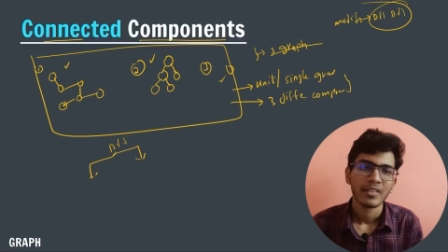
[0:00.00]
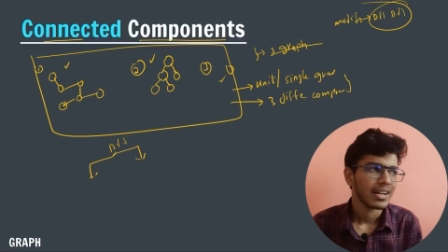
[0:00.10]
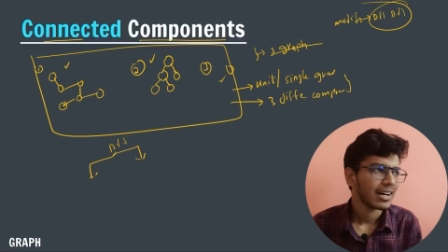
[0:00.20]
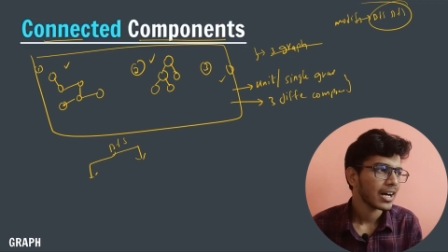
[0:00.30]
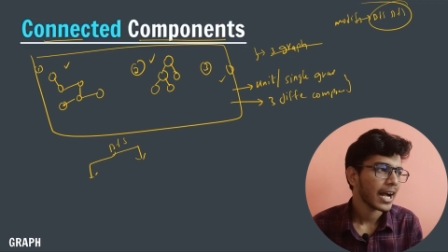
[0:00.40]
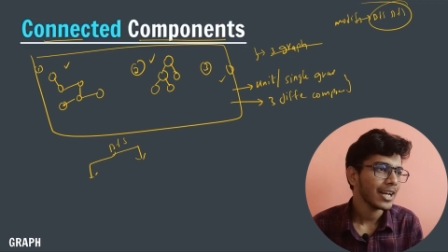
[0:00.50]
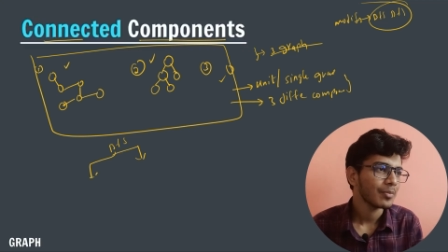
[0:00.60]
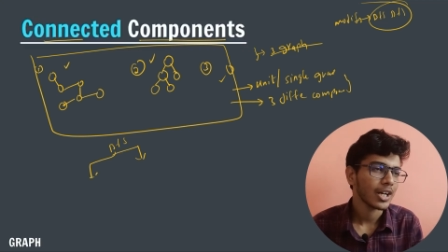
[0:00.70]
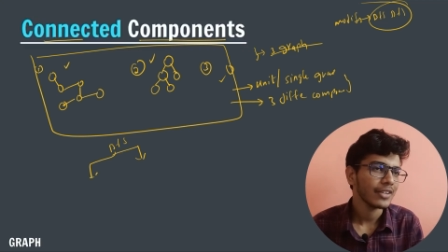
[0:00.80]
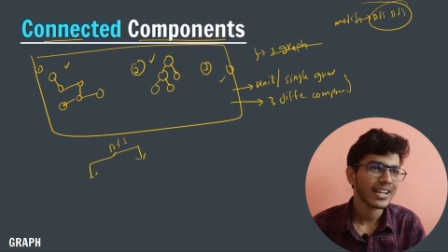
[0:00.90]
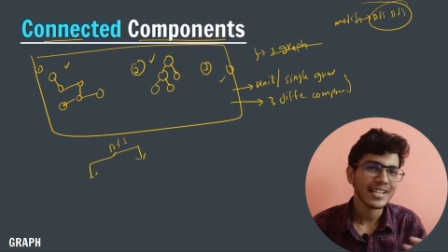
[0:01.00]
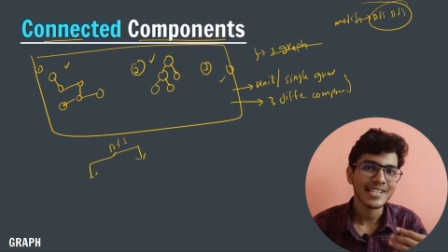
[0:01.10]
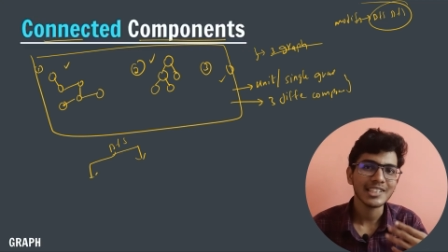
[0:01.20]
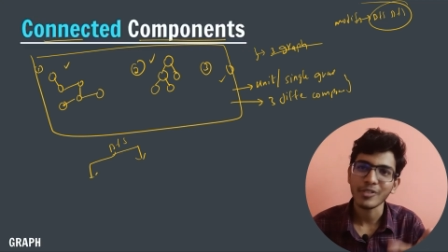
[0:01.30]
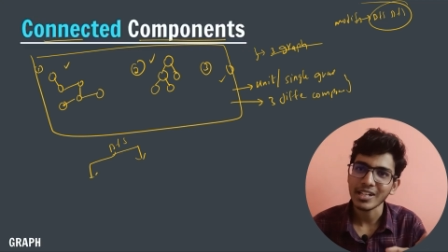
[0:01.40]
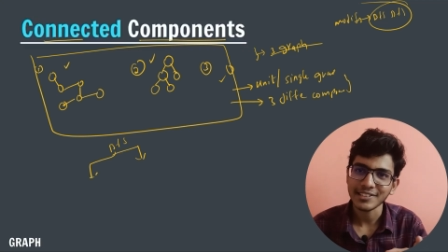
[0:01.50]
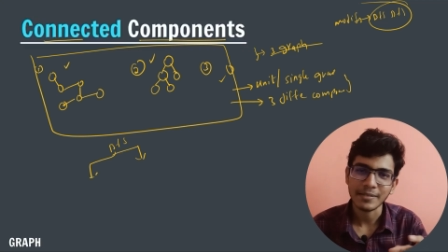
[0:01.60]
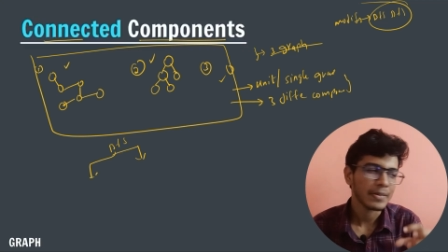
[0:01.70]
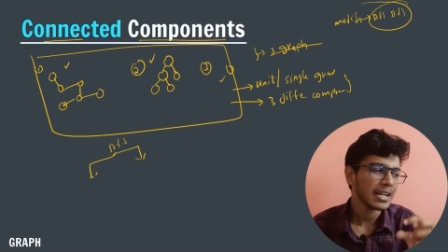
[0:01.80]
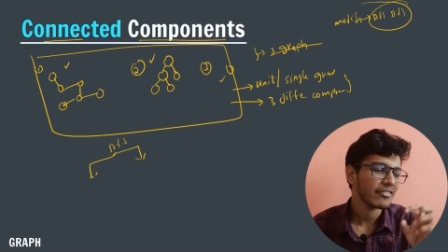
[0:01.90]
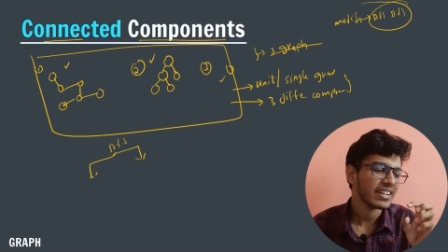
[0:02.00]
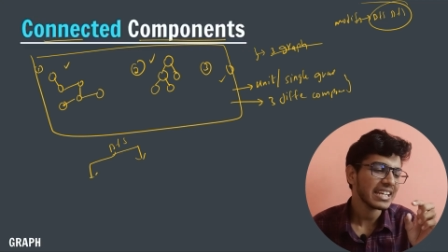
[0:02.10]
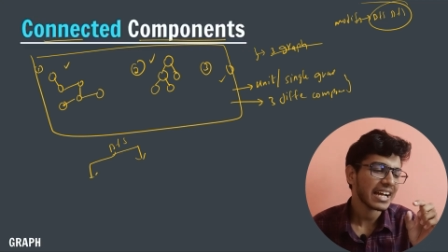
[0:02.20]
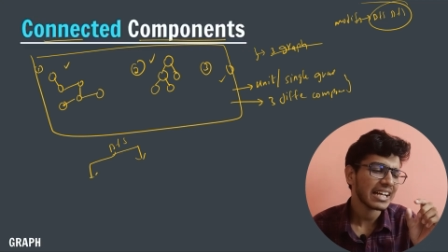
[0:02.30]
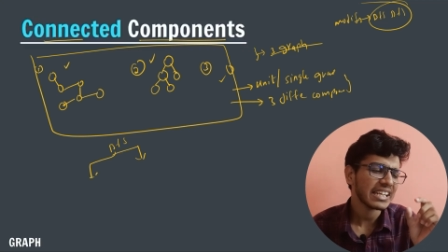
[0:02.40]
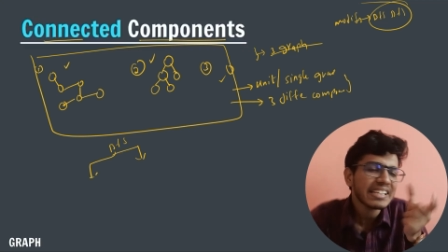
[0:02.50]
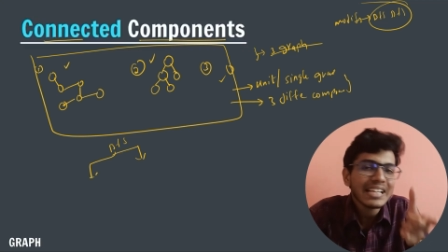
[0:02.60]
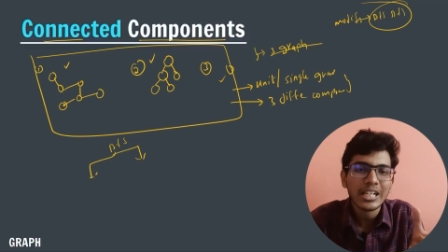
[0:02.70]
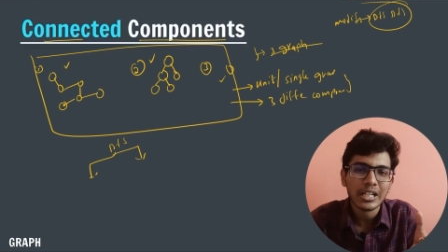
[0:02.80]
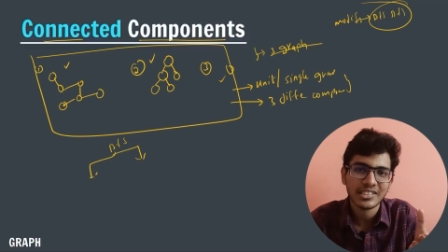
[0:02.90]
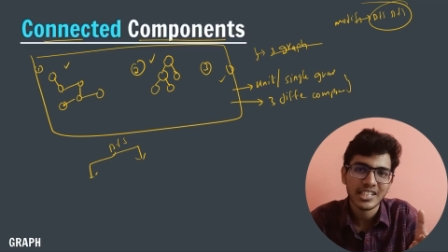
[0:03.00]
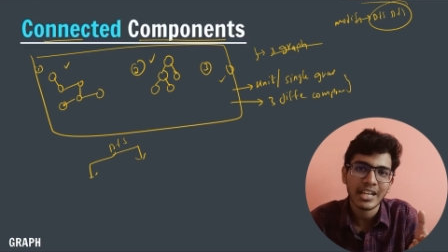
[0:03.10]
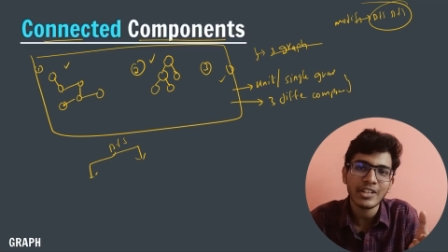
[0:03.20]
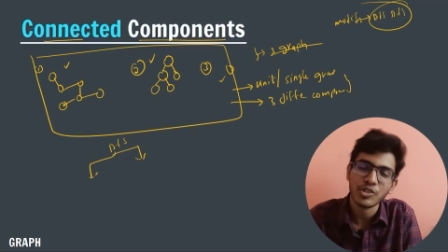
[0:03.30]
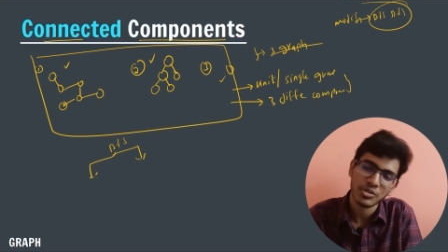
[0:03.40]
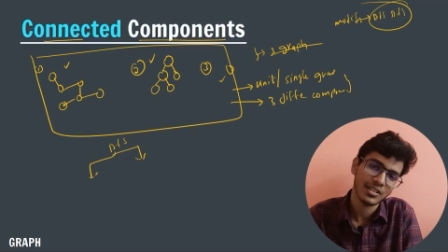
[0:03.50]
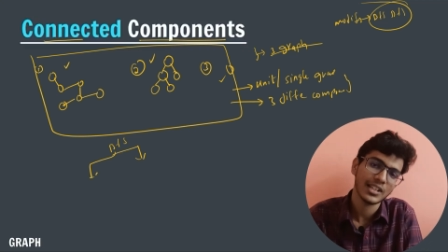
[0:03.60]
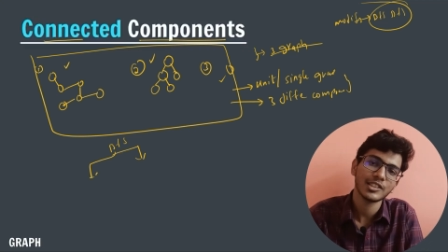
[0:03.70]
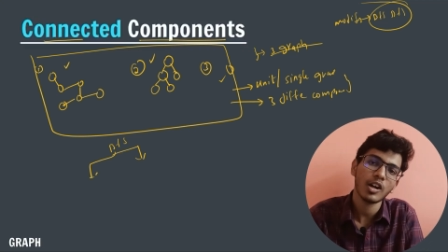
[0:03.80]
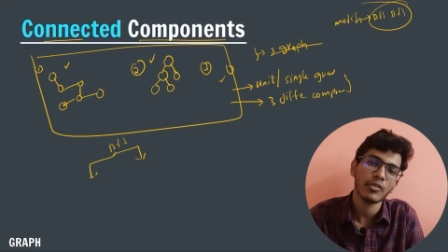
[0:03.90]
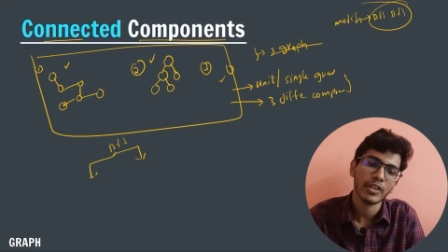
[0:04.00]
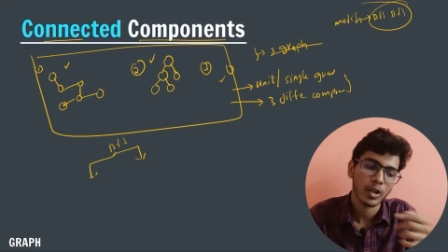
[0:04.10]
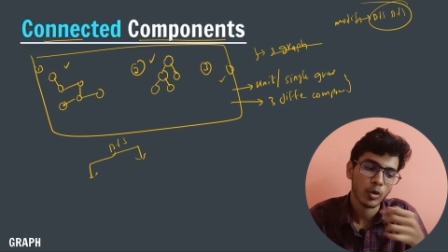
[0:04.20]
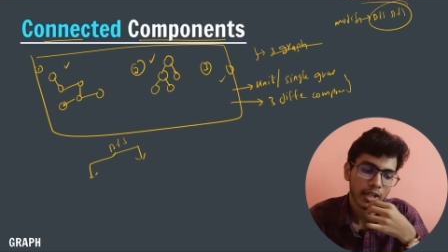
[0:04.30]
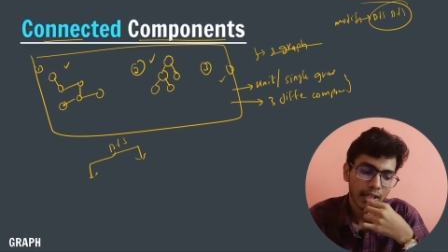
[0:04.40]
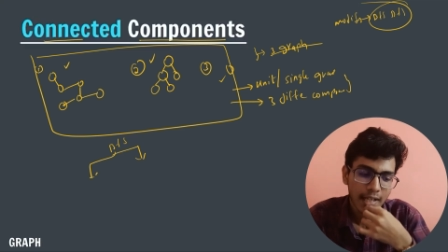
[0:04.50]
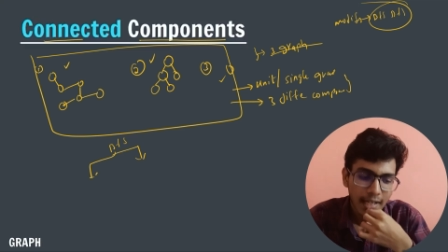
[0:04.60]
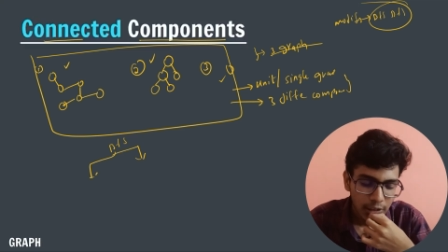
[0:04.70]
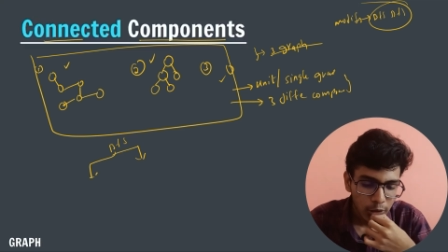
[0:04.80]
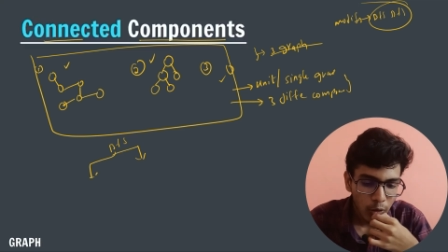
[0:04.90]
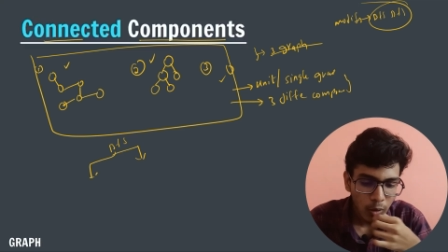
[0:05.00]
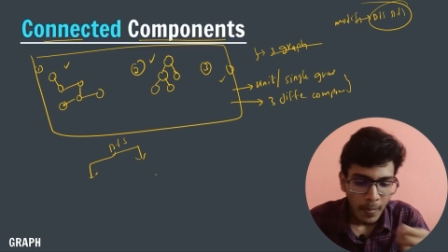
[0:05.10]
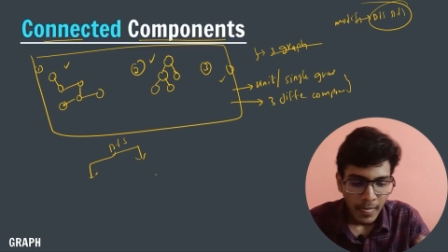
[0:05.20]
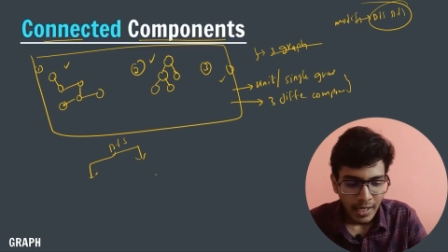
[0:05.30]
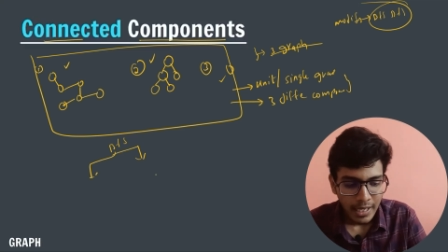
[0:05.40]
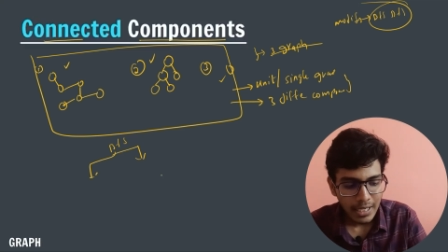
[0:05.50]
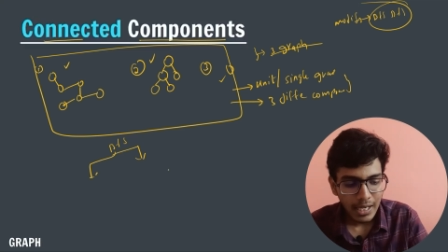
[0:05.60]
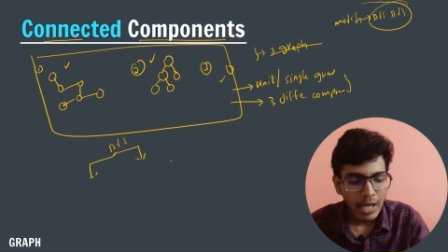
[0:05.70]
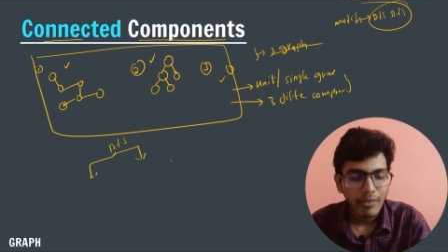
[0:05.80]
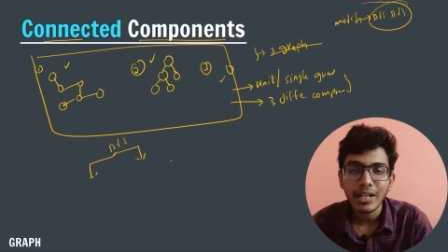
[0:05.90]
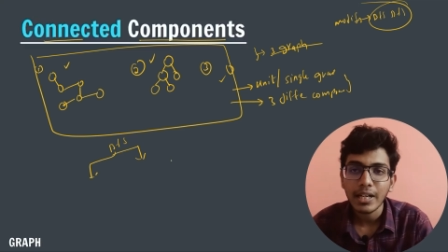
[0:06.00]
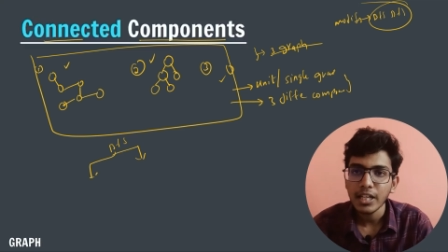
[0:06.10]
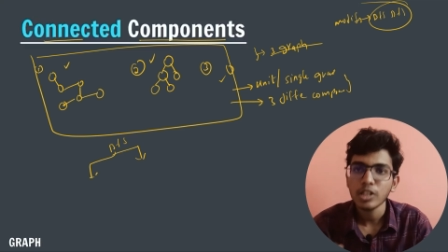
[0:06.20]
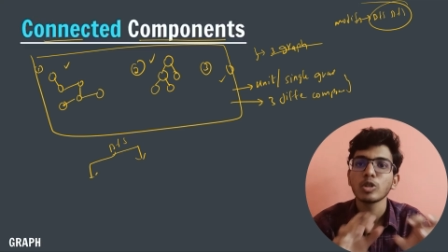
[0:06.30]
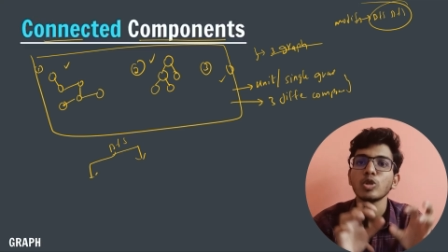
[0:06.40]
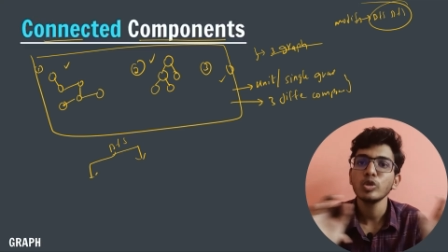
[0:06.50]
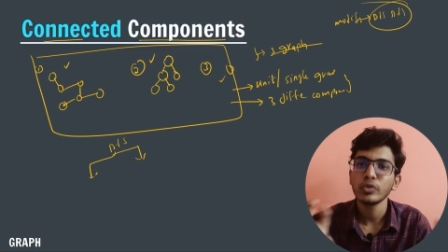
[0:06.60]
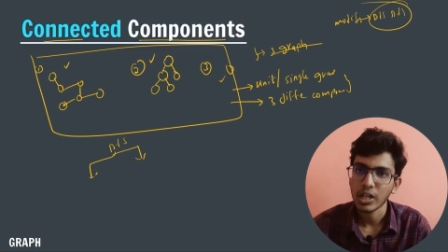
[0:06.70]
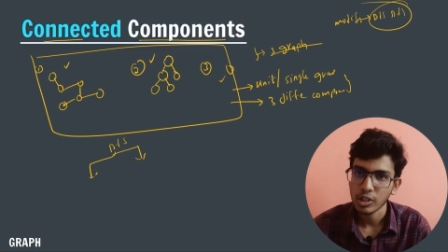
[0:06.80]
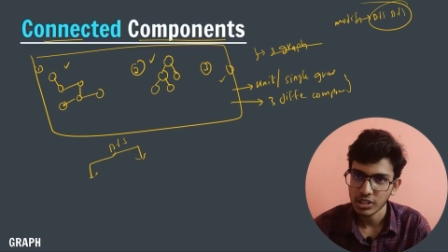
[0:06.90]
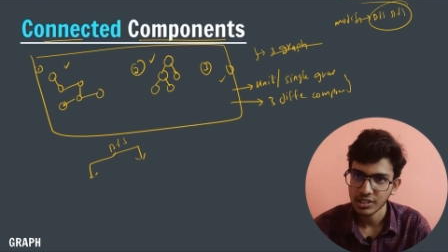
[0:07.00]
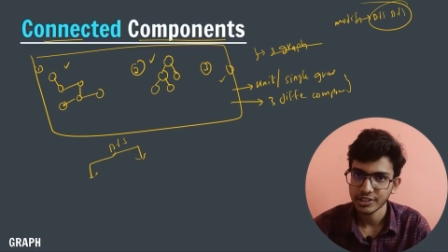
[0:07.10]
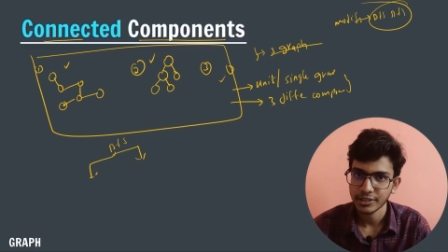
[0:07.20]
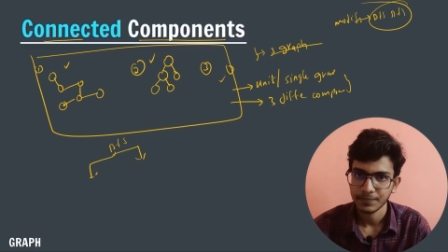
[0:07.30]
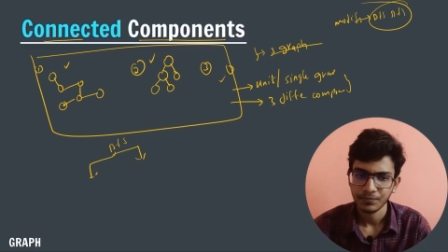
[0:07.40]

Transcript: And modification is very simple, a little change, that's all we are doing. So here I will create two functions.